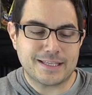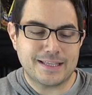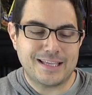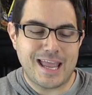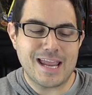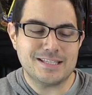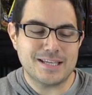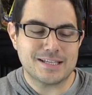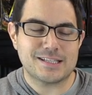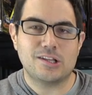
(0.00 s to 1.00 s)
like the
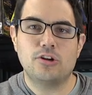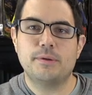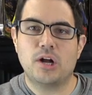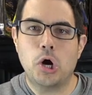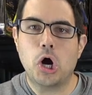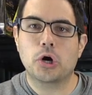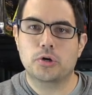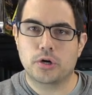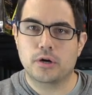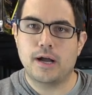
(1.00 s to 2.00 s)
casing is a little bit
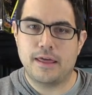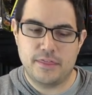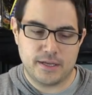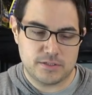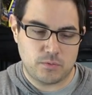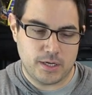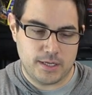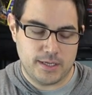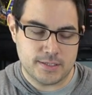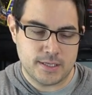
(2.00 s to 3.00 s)
harder, I think is what it
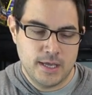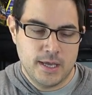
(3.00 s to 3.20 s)
is,